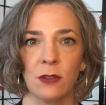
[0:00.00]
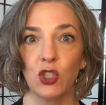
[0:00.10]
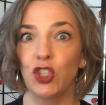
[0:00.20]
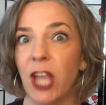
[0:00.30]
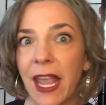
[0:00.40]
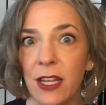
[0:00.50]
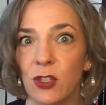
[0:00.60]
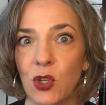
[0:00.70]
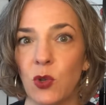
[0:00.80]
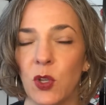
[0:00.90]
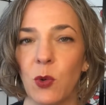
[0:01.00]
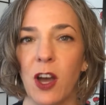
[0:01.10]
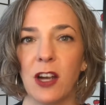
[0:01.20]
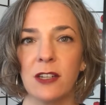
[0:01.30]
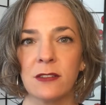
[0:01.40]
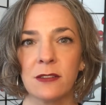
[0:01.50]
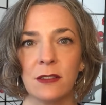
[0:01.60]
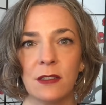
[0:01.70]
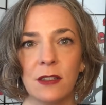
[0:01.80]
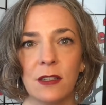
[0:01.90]
change who you are.
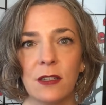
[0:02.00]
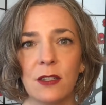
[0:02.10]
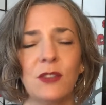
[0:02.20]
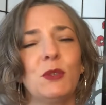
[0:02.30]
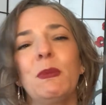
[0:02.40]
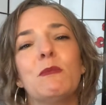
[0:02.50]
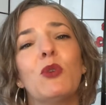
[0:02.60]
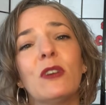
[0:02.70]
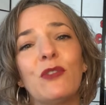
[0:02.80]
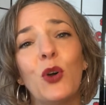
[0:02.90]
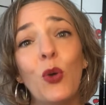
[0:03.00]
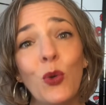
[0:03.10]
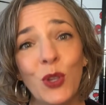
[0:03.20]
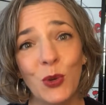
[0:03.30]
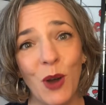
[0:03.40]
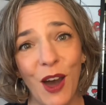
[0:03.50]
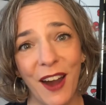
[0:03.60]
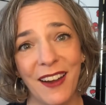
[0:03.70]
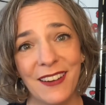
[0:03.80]
You have to be more of who you are.